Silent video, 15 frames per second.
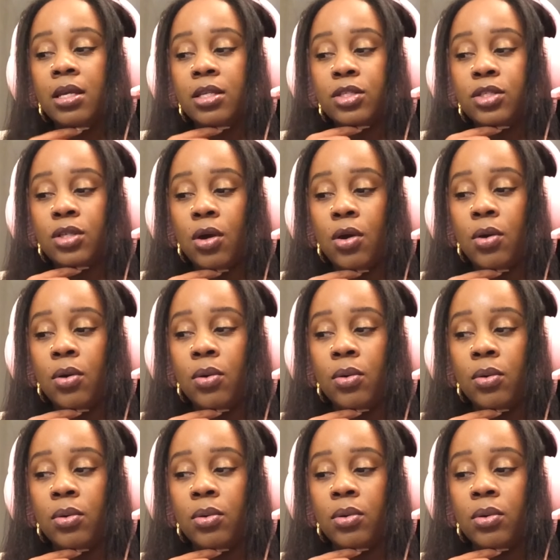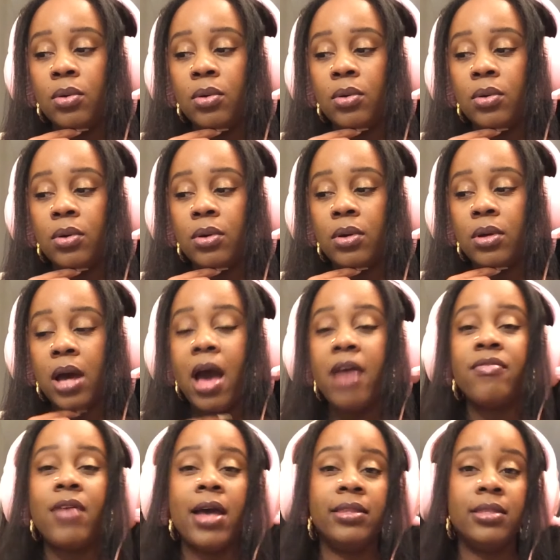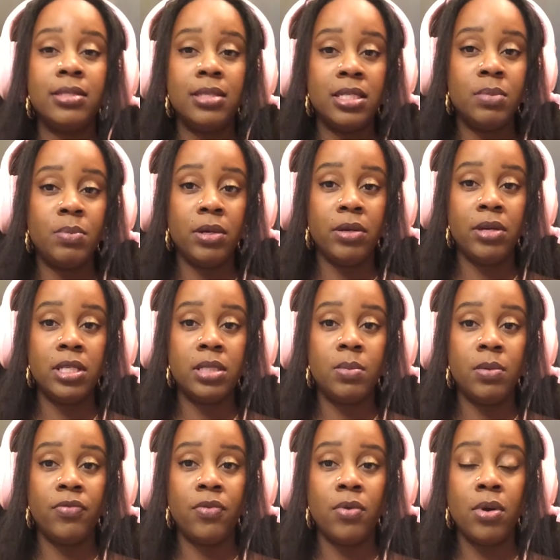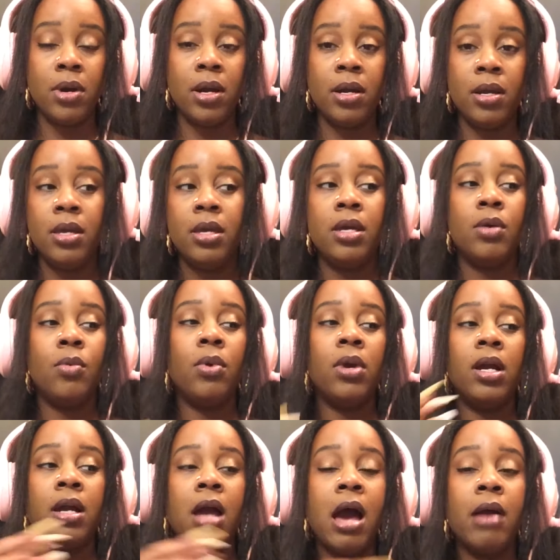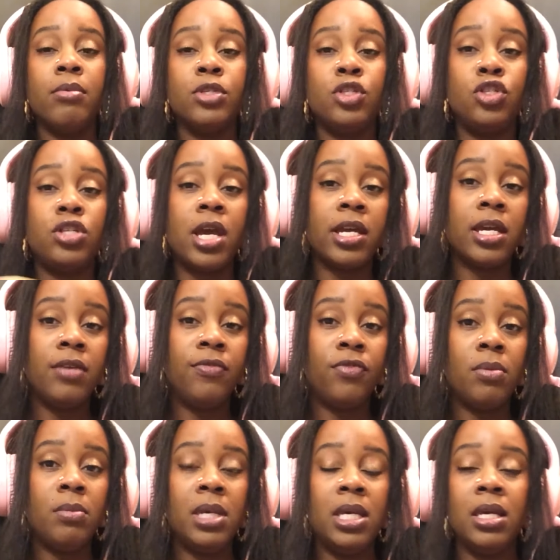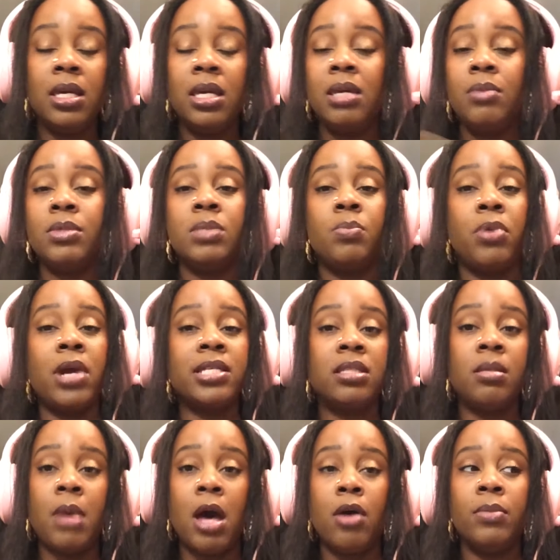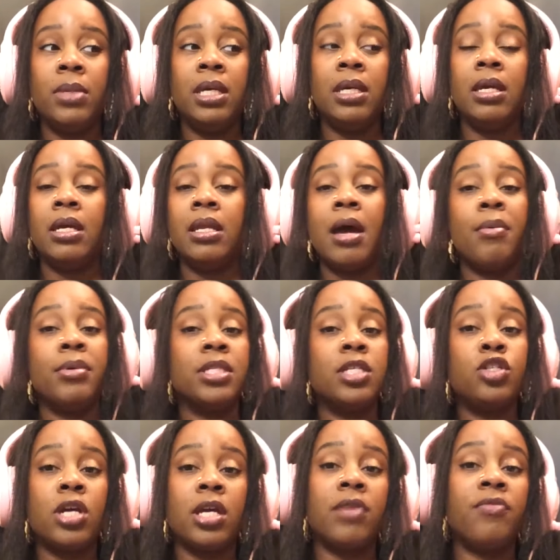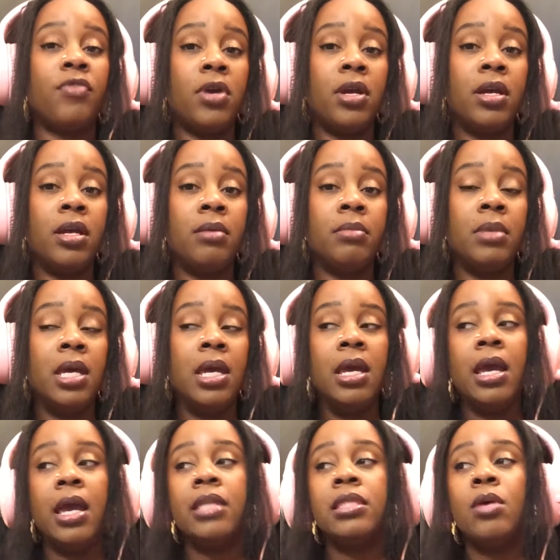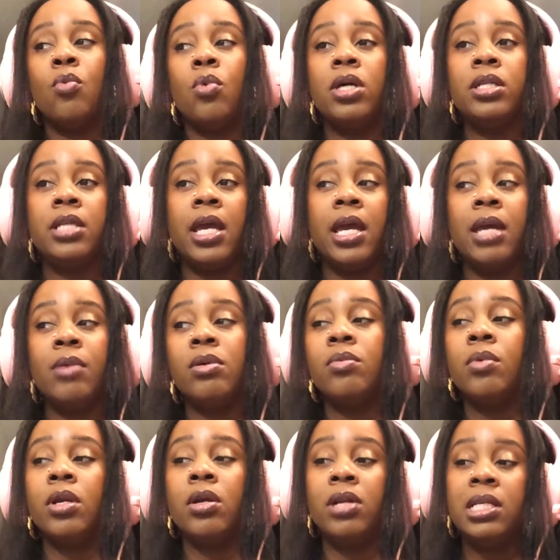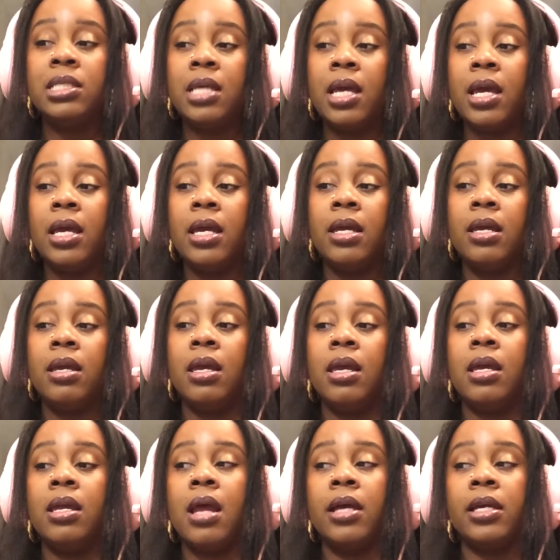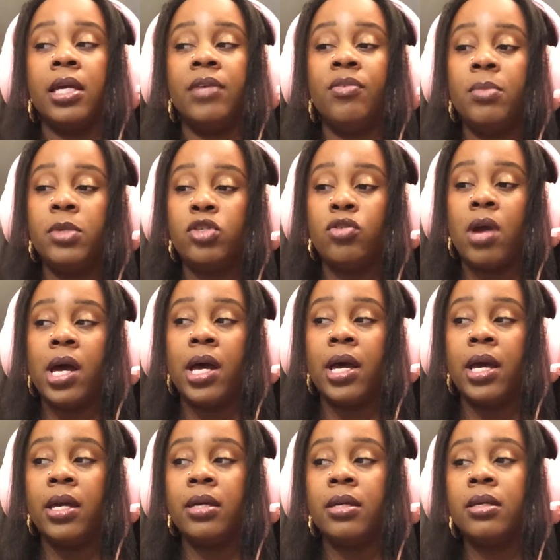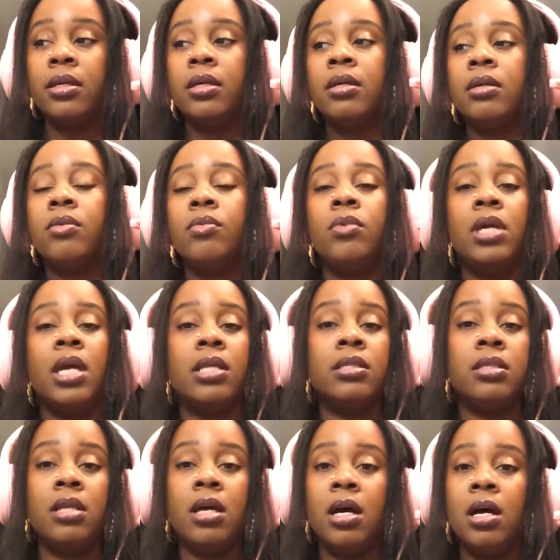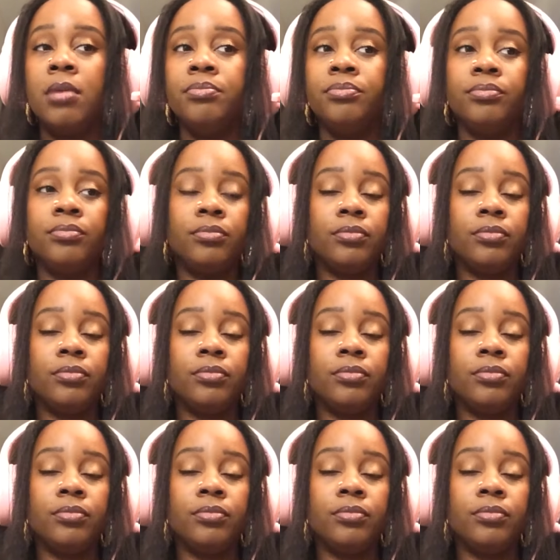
So I've had this experience before where a guy was checking for me. He was pressed about me and I wasn't checking for him. And then one day we went on a date and I gave him a try. We ended up